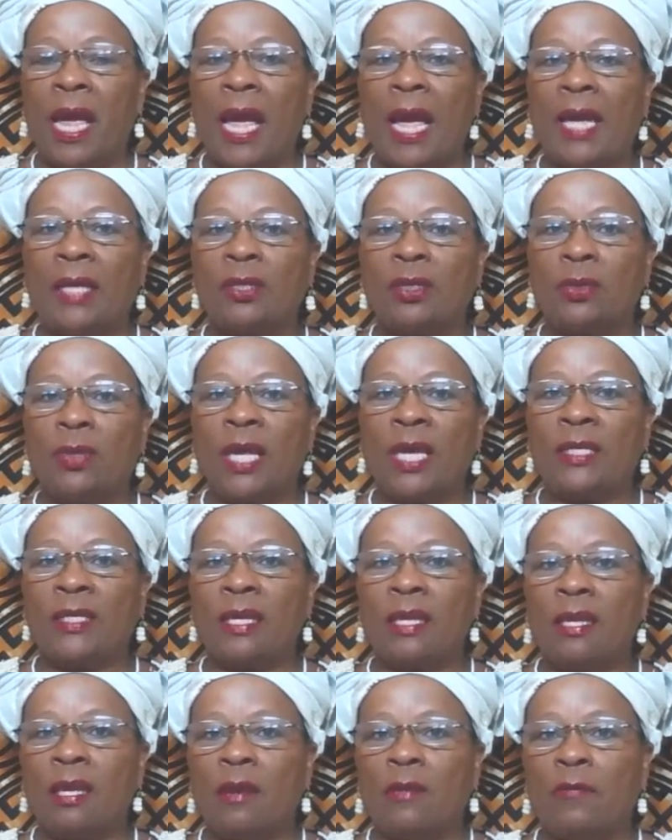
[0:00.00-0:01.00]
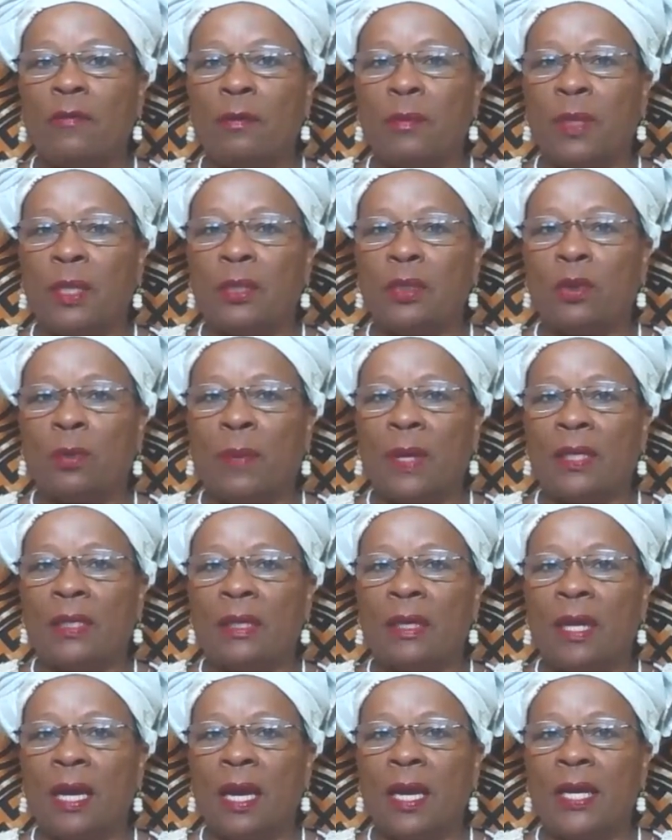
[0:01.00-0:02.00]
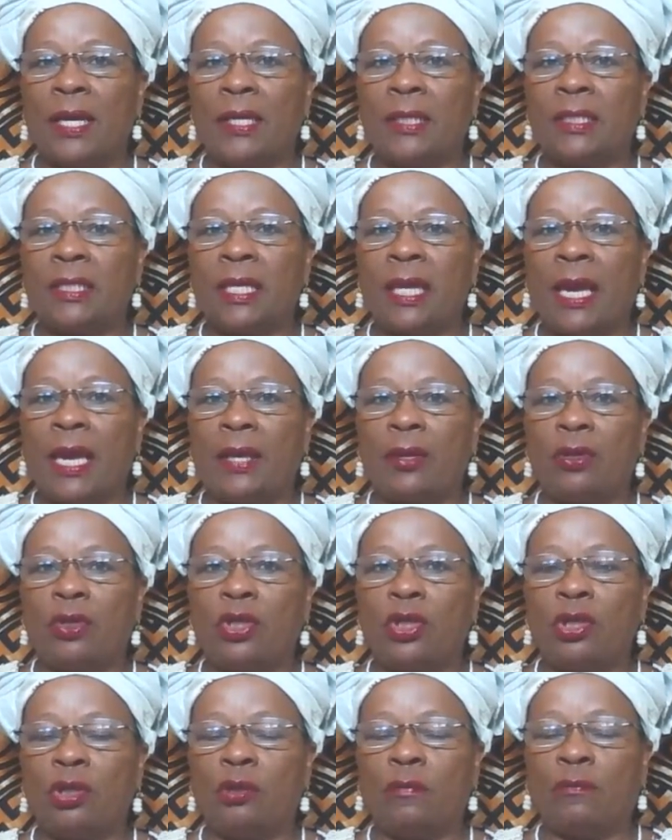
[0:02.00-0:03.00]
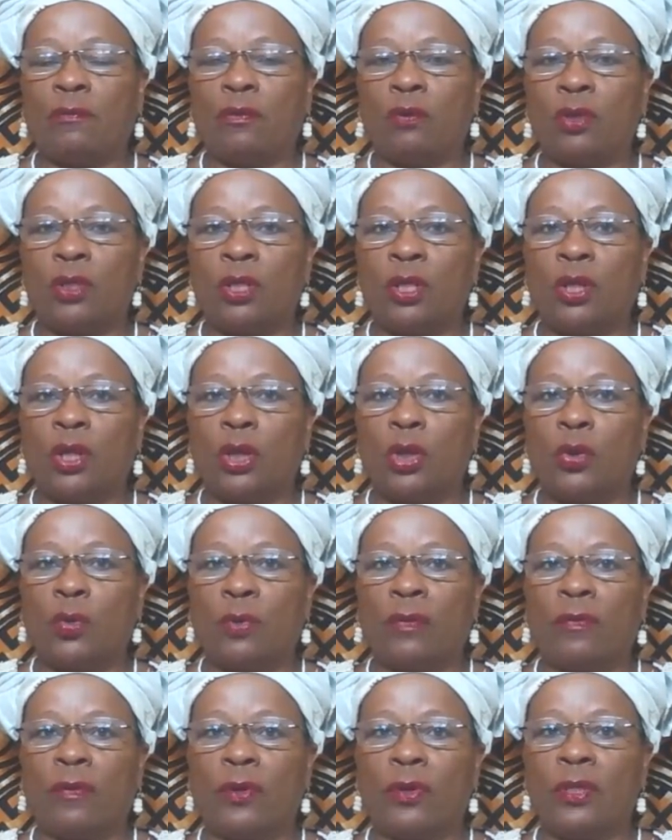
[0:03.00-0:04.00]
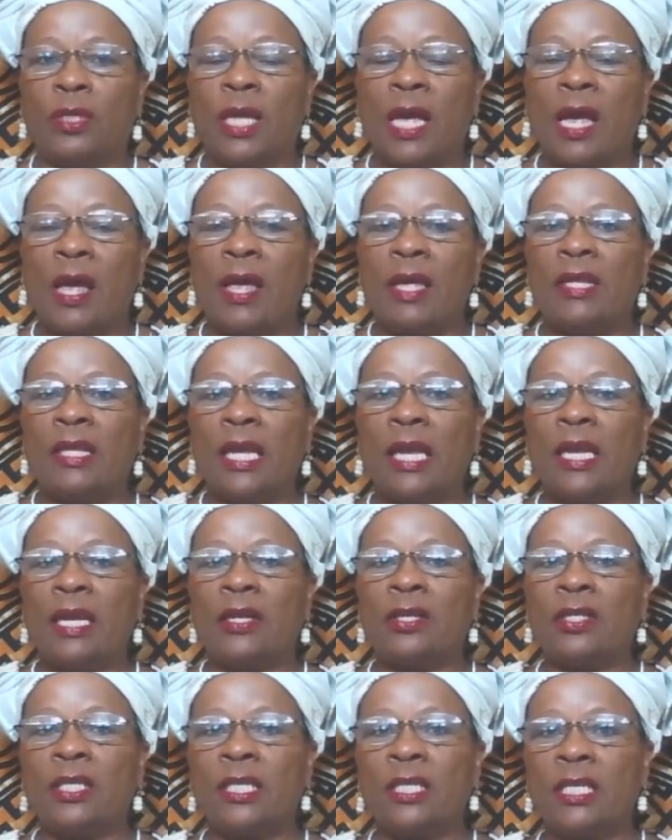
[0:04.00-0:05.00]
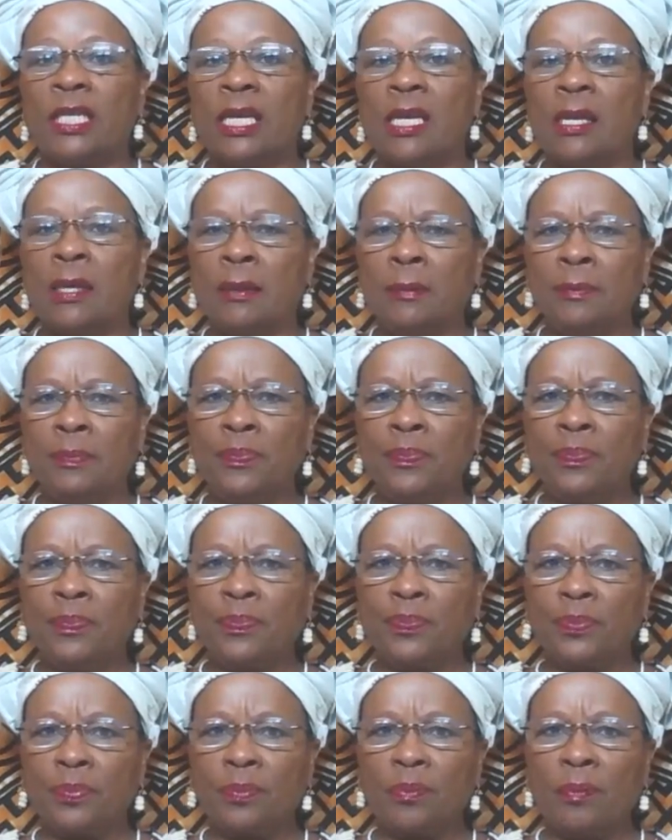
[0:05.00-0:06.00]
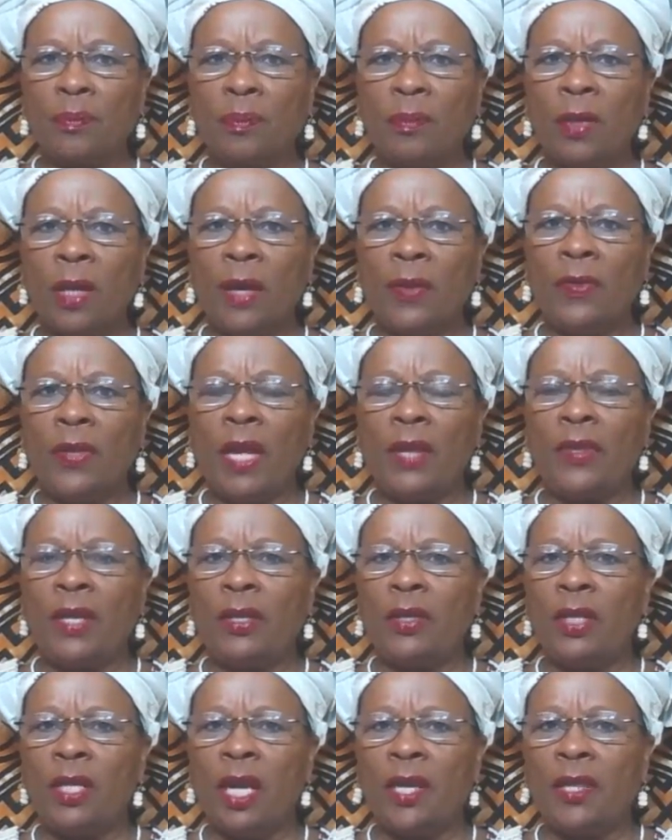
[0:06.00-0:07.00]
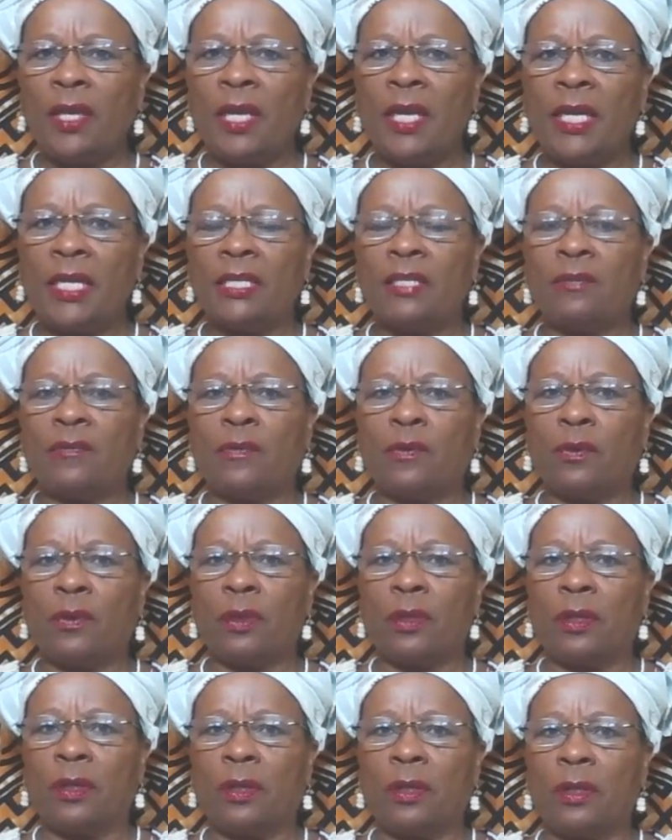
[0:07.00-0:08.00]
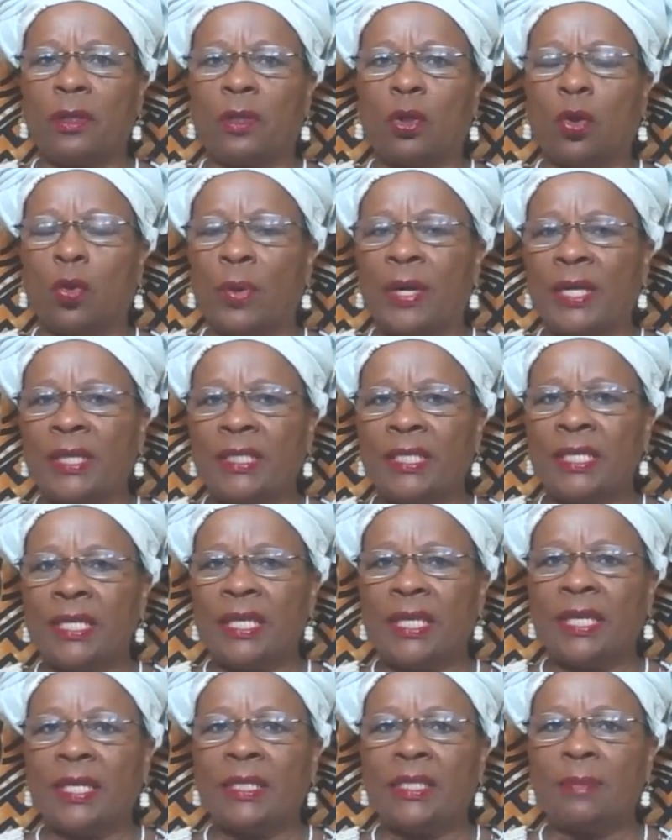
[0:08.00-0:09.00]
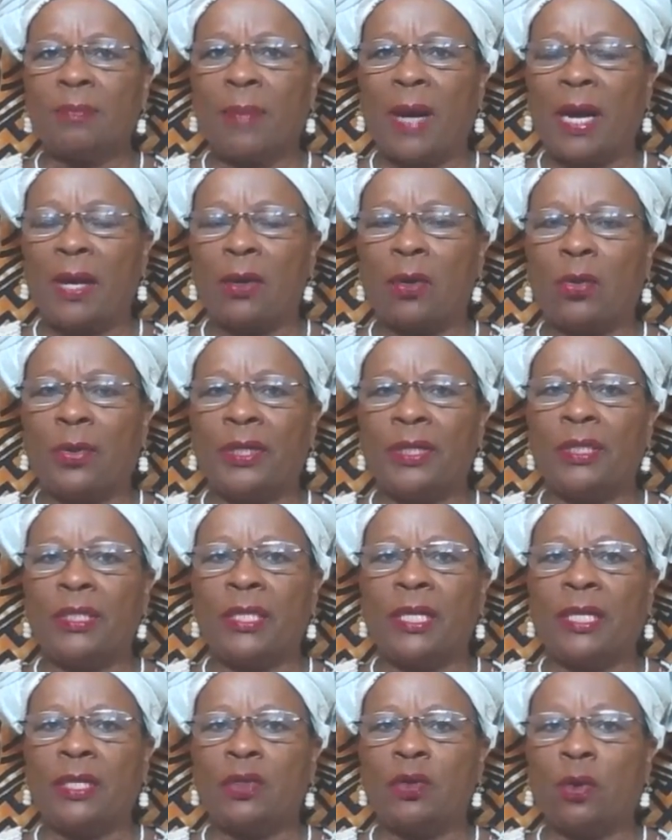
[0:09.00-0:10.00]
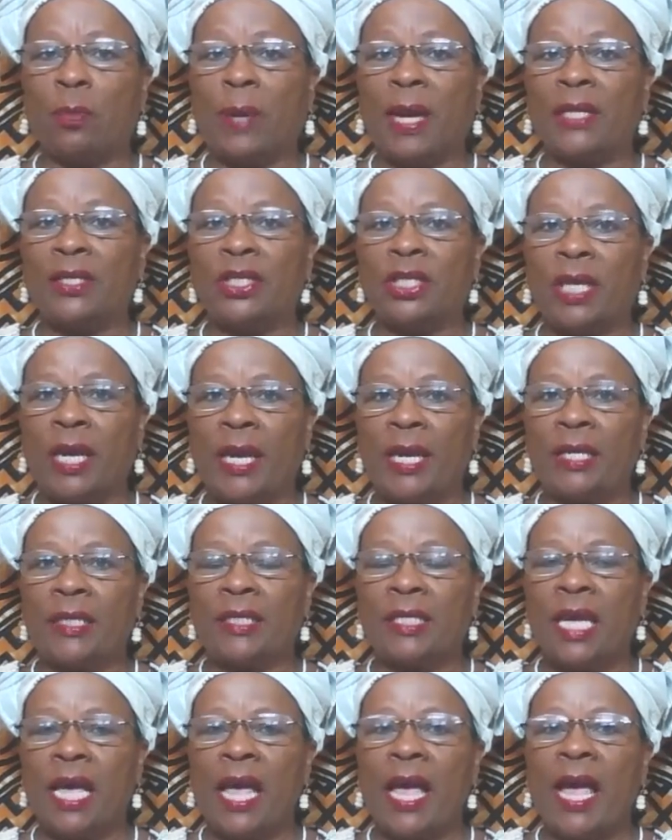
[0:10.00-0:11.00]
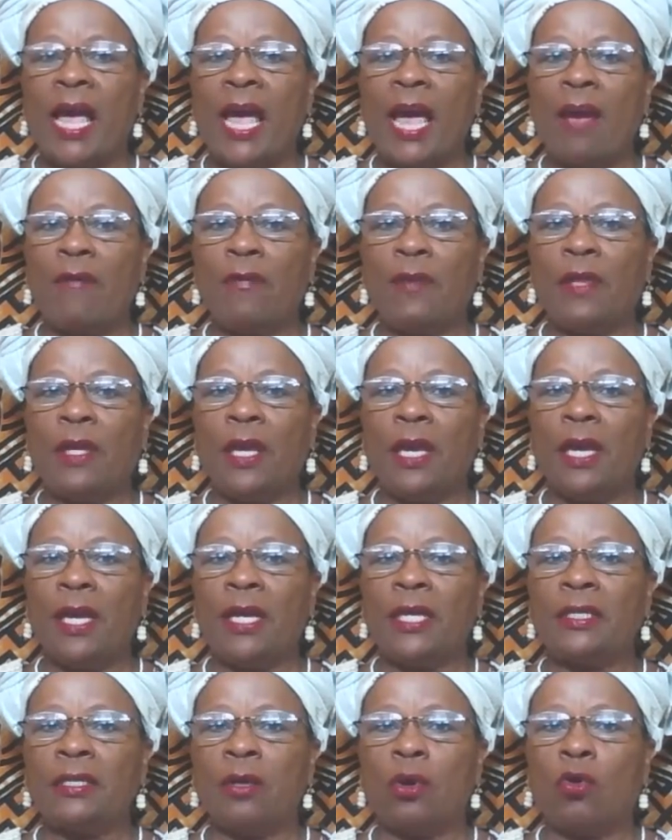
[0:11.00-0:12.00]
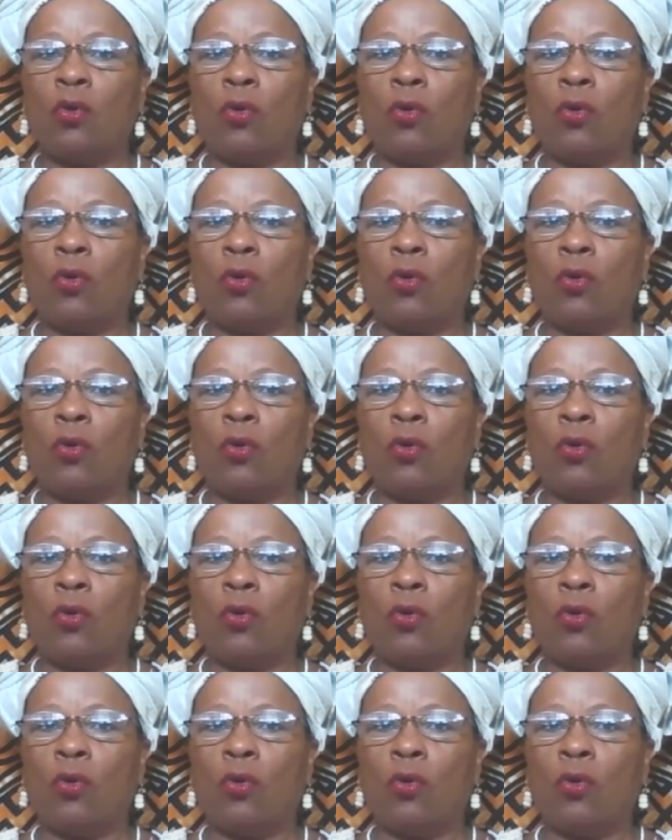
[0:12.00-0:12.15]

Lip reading: And so that's the thing for me is Obatala is the energy of the force in the universe that let us see that nothing is for coincidence, by coincidence, or by chance. Everything is a